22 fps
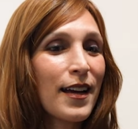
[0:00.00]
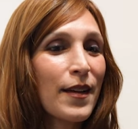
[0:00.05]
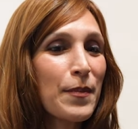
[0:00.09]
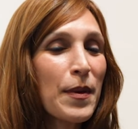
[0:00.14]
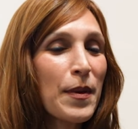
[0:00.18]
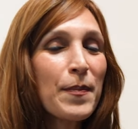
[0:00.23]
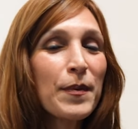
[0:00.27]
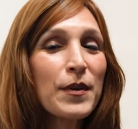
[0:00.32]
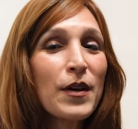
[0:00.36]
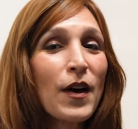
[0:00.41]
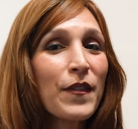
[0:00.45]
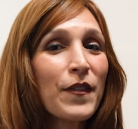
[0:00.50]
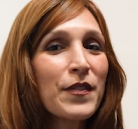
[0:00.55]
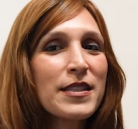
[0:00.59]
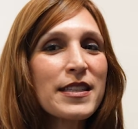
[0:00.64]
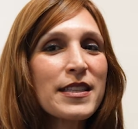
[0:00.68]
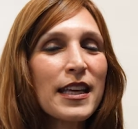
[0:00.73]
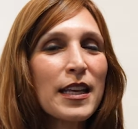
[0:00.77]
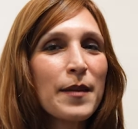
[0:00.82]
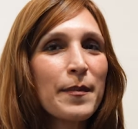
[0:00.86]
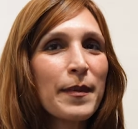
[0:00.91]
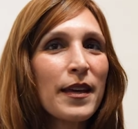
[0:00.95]
people often
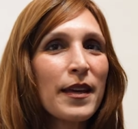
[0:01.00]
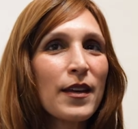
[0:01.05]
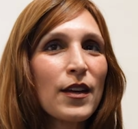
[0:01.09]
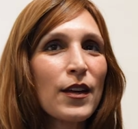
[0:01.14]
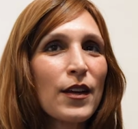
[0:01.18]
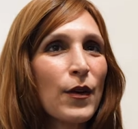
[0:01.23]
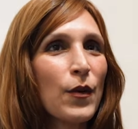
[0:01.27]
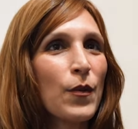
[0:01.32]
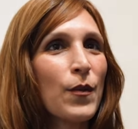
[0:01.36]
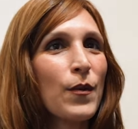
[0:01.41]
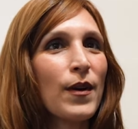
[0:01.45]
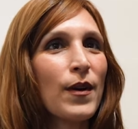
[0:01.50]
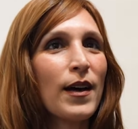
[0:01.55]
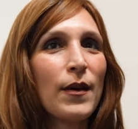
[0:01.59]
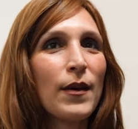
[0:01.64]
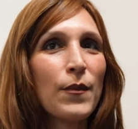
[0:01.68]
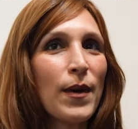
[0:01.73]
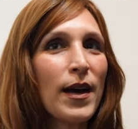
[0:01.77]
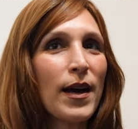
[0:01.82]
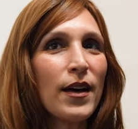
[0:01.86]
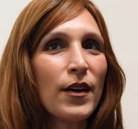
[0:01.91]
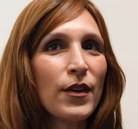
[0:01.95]
say to me, you know,
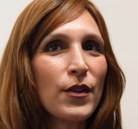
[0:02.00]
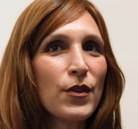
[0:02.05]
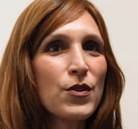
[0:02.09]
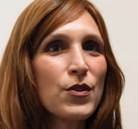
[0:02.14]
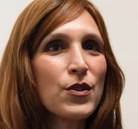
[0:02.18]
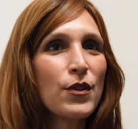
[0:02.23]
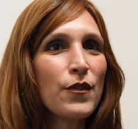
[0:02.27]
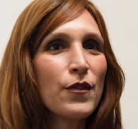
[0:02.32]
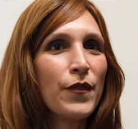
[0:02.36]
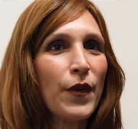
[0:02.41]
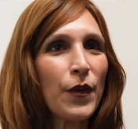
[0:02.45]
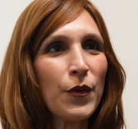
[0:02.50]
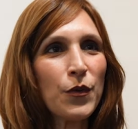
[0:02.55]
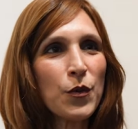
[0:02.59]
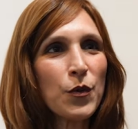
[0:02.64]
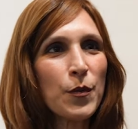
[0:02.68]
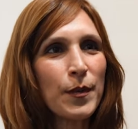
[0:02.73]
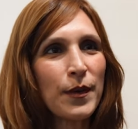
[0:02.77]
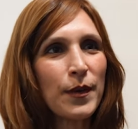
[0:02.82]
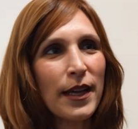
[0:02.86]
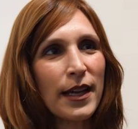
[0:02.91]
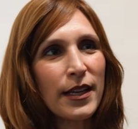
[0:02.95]
wow, you're so
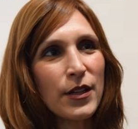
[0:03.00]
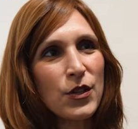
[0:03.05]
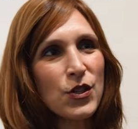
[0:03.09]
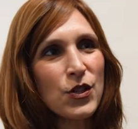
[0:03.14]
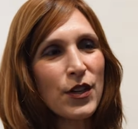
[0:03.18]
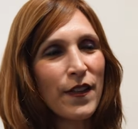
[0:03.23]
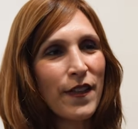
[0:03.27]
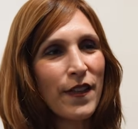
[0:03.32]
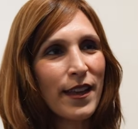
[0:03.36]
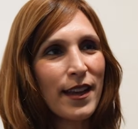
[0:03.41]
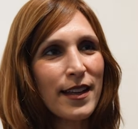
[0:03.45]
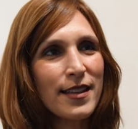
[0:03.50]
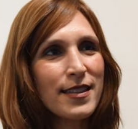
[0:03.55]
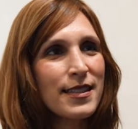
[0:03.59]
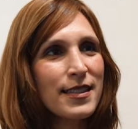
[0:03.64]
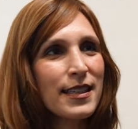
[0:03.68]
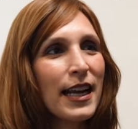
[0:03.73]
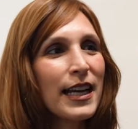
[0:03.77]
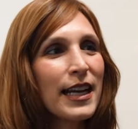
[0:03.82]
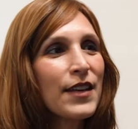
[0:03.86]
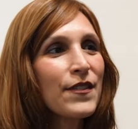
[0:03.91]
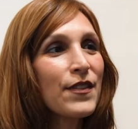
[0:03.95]
vulnerable. How do you share that? It's
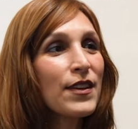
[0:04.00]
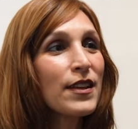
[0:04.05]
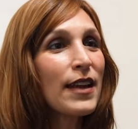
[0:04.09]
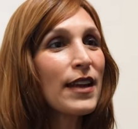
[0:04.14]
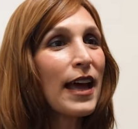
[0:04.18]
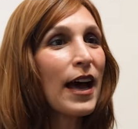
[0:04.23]
not even